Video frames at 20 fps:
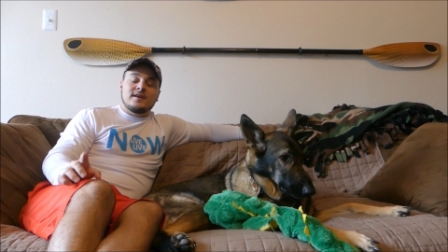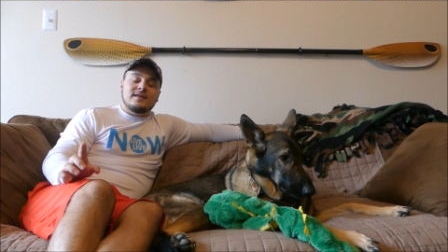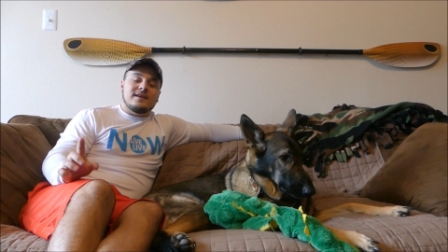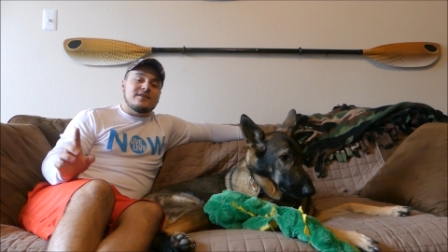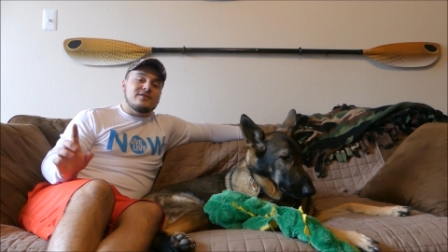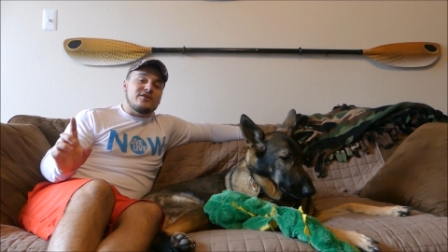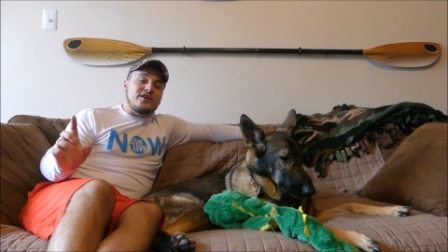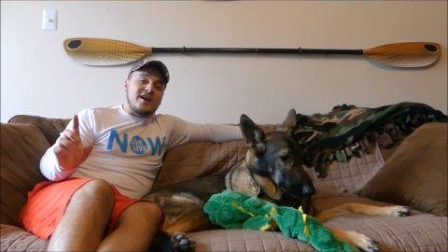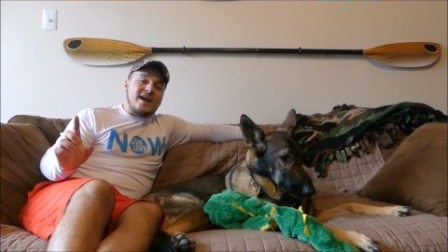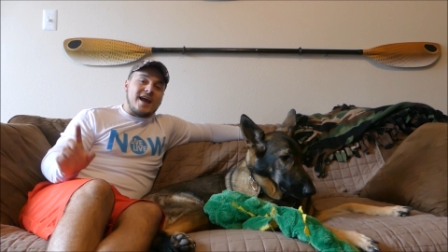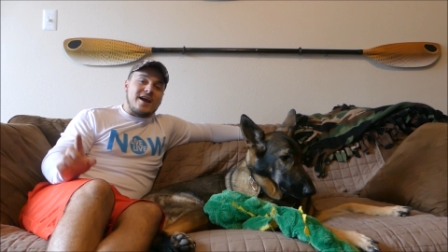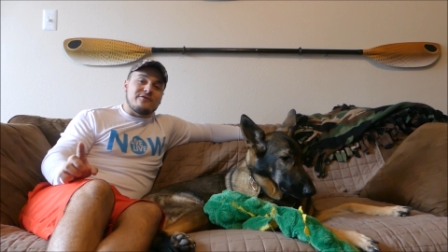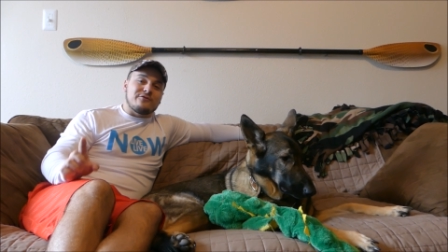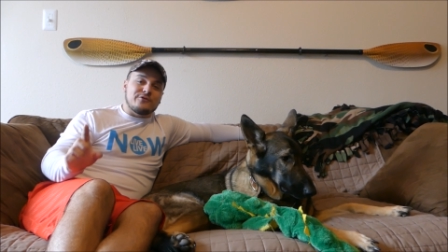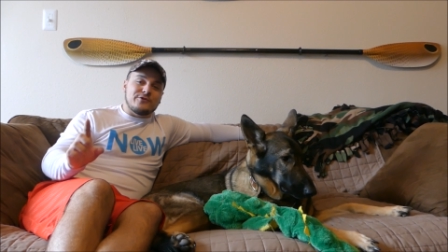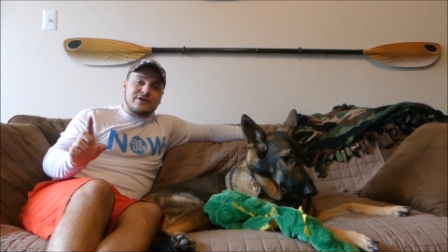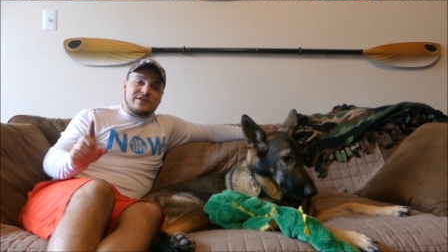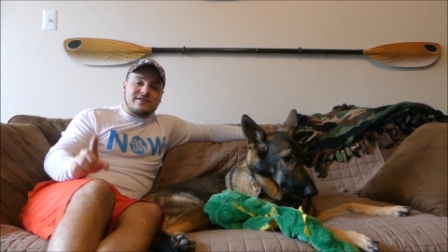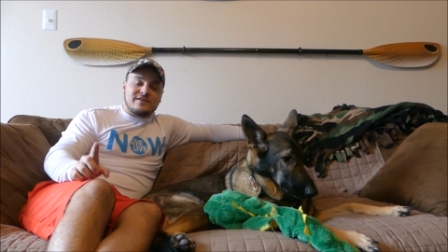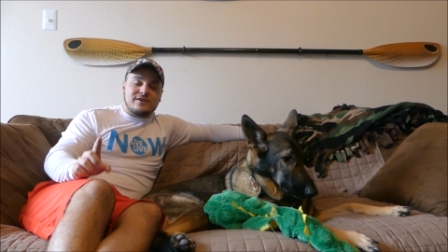That's right.
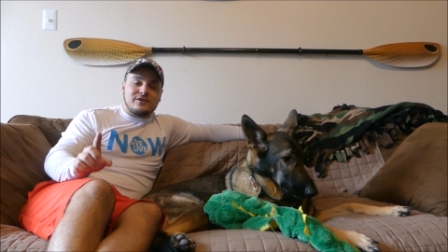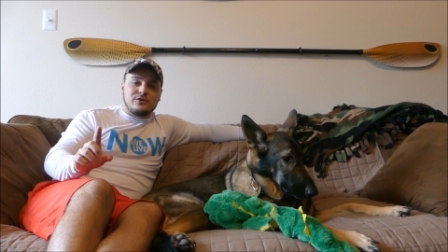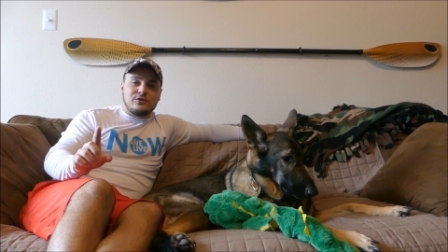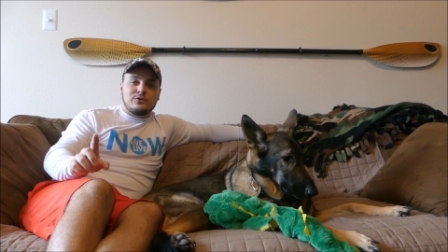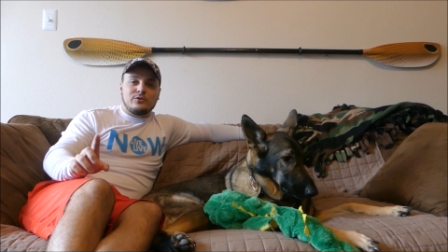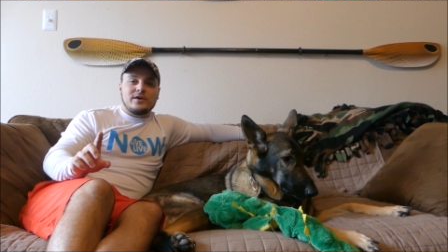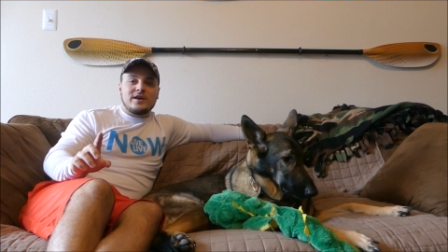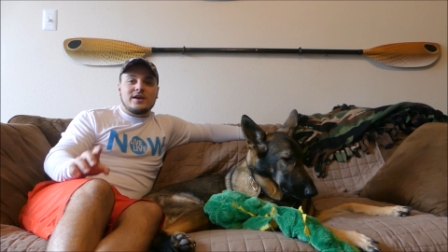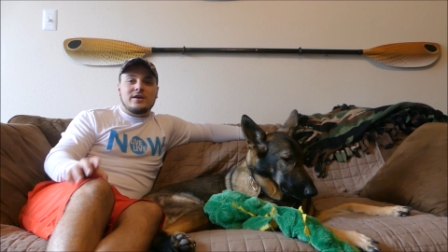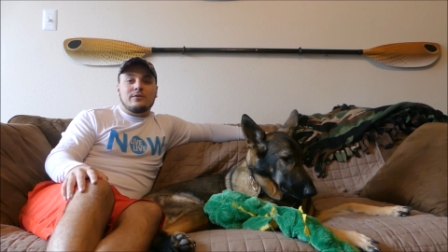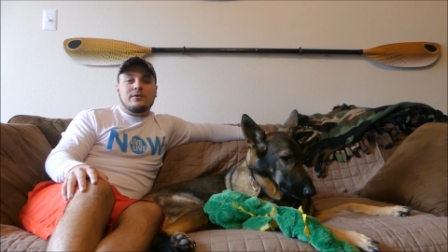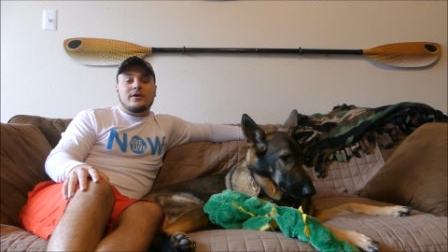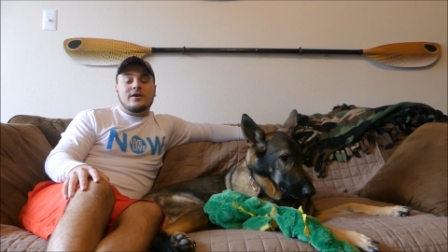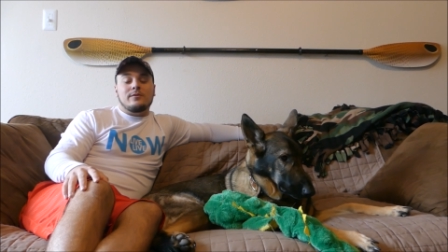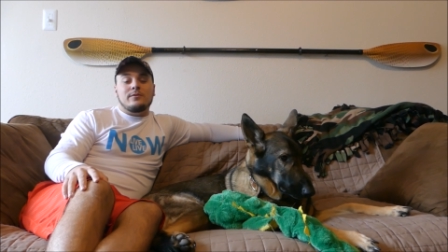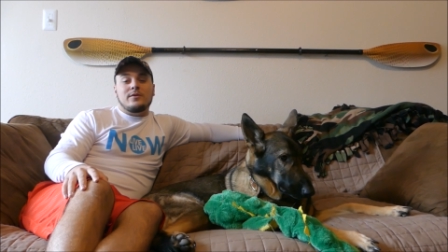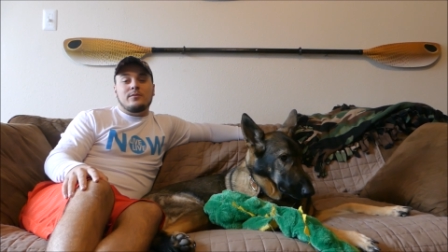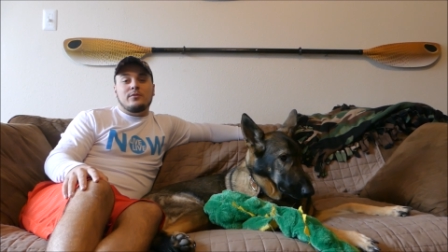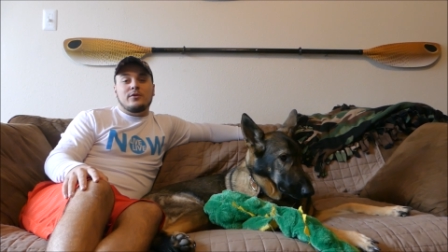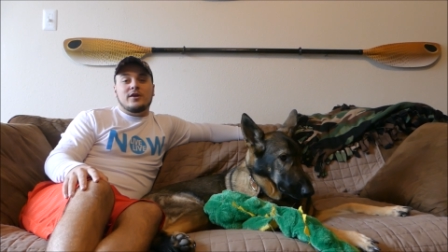Every single week we're
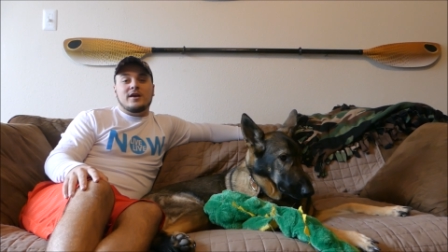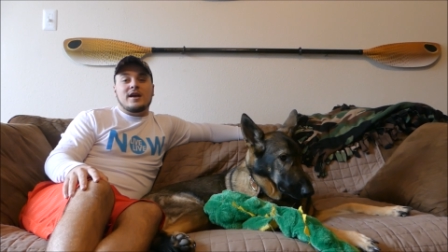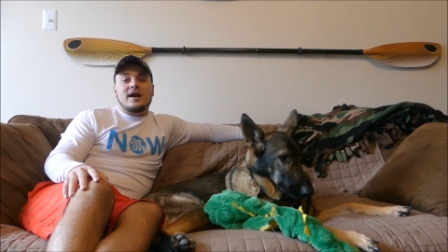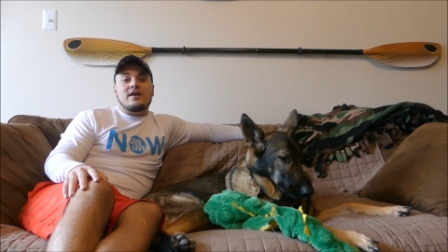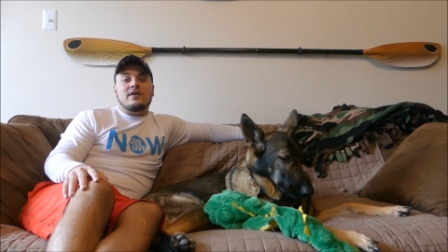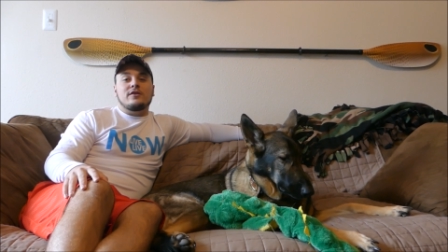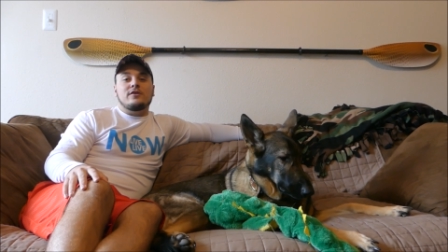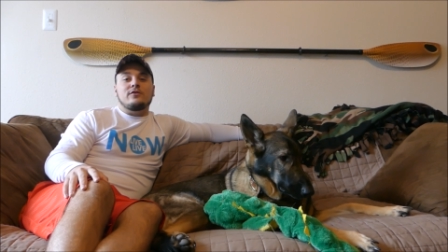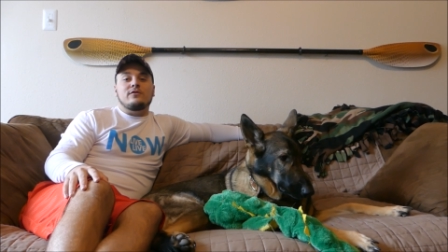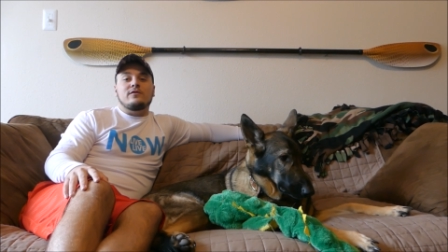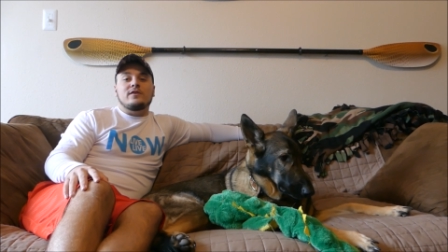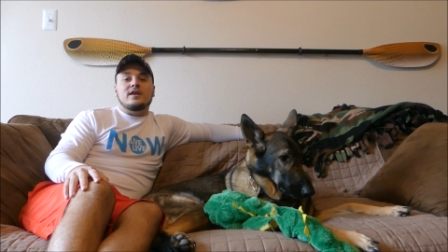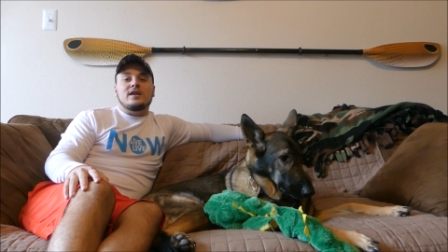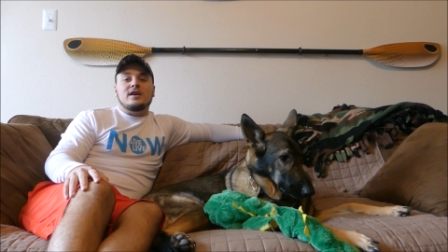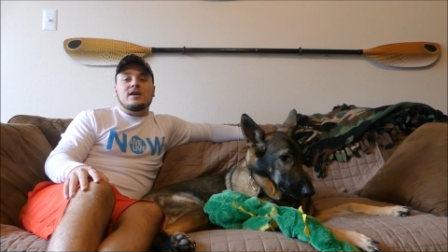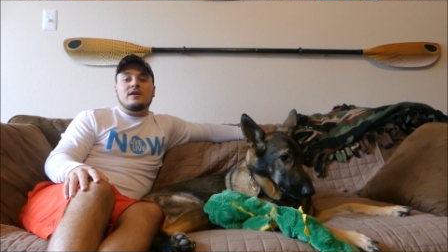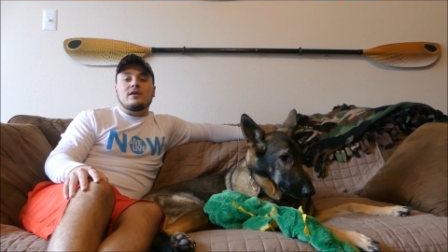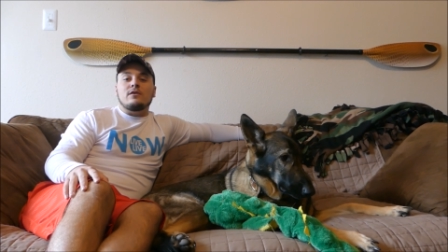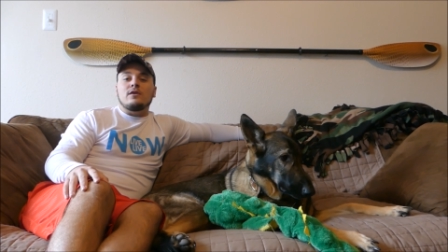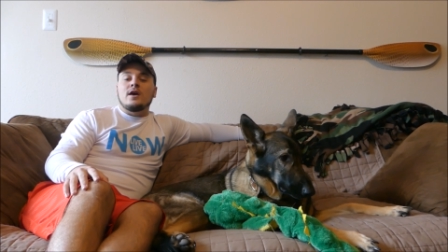going to be putting out a new
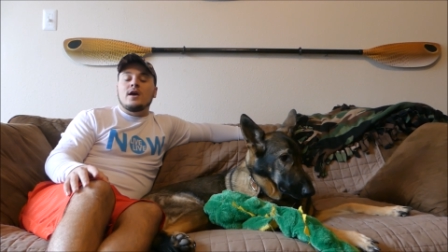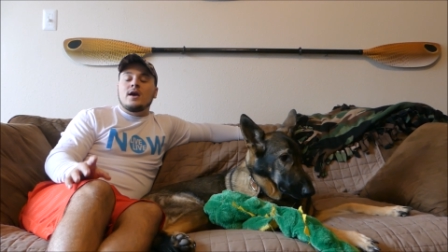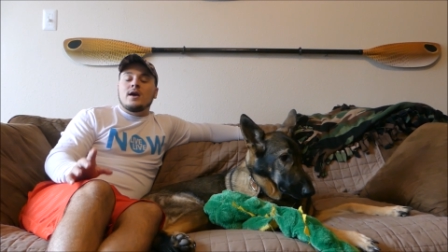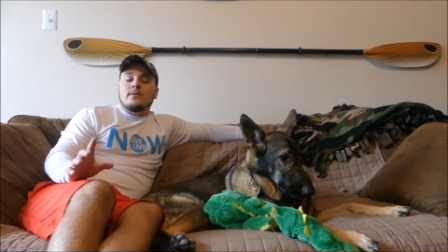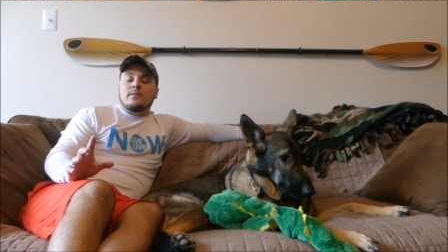video.